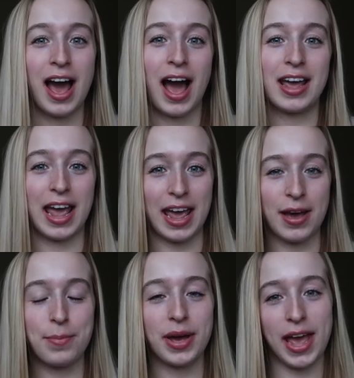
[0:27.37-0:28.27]
I
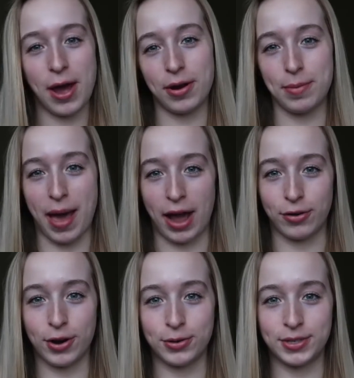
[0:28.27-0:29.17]
am counting
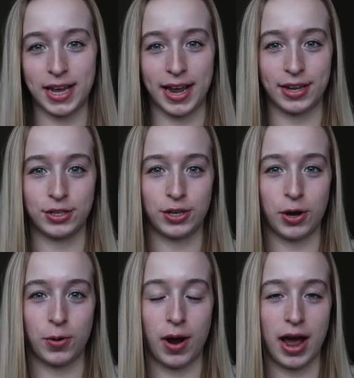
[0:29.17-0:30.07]
macros, and
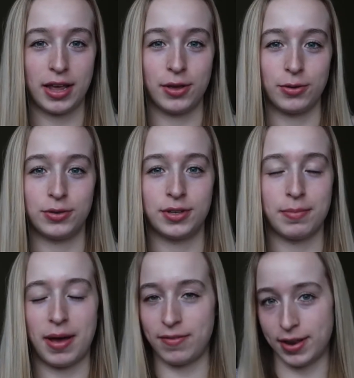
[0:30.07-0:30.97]
so I use
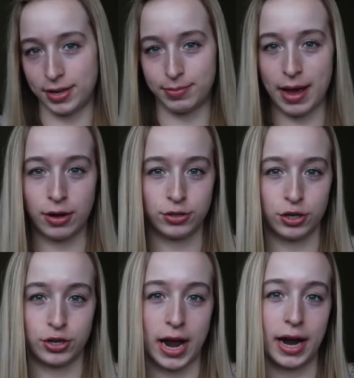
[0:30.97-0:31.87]
MyFitnessPal to
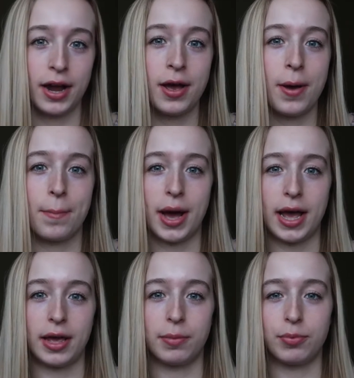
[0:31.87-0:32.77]
track
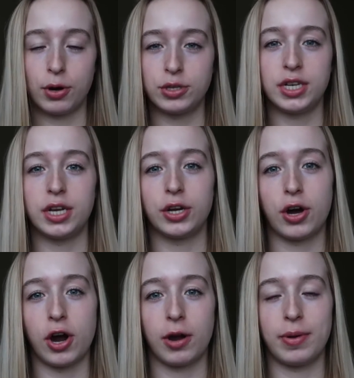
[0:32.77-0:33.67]
my protein,
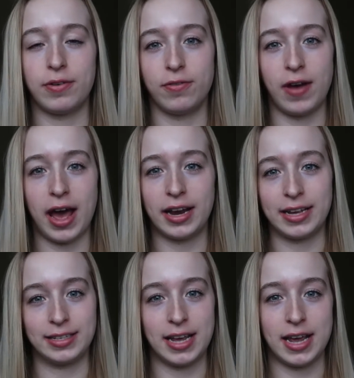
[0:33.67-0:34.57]
carb, and fat
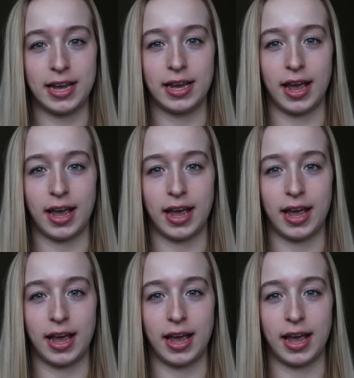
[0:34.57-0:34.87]
intake,